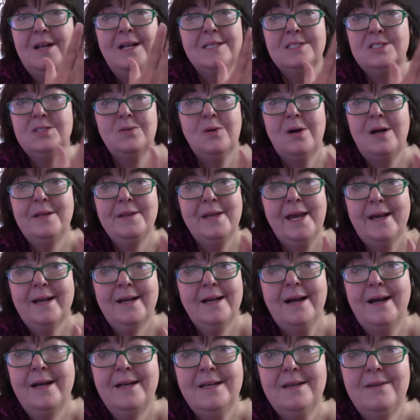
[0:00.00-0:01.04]
I'll do all that
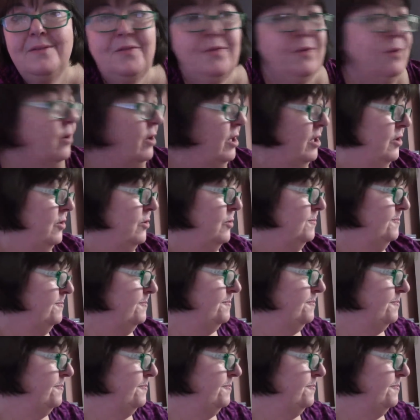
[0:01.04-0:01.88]
cutting for you.